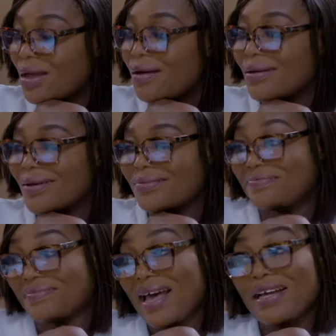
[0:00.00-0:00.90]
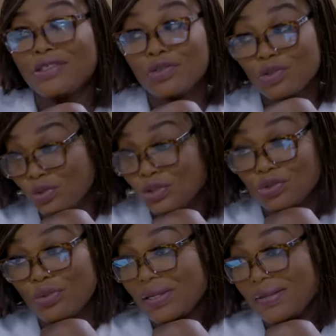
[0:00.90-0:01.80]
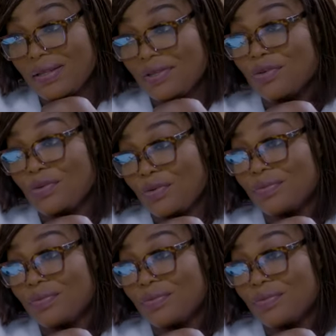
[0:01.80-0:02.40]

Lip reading: Okay, I don't want to do anything, you